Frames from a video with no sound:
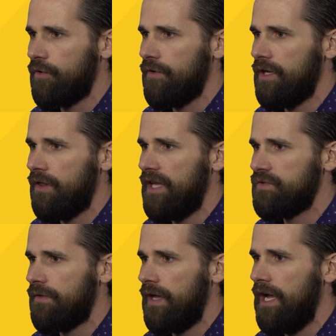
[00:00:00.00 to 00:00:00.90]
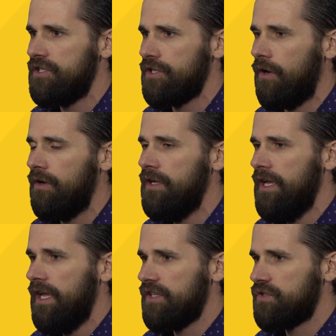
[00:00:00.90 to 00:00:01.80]
to realize with IGEL,
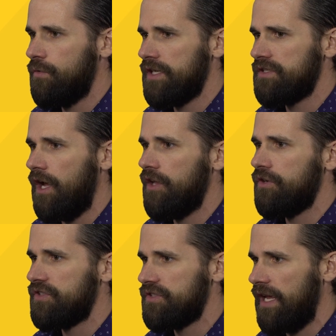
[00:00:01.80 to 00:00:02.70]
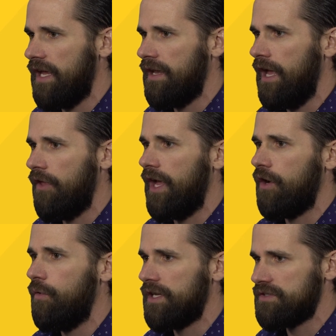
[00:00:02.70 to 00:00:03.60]
it's quick to understand how
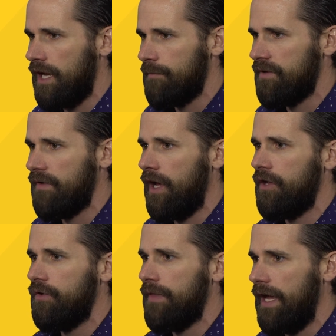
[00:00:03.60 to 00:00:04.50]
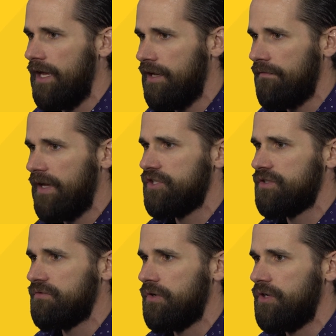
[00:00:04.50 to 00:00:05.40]
that quick time to value, that
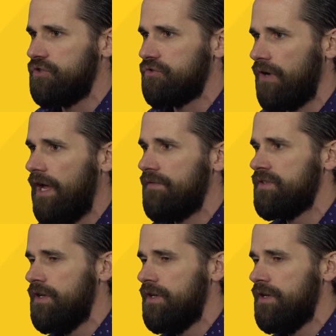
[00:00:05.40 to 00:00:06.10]
innovation really drives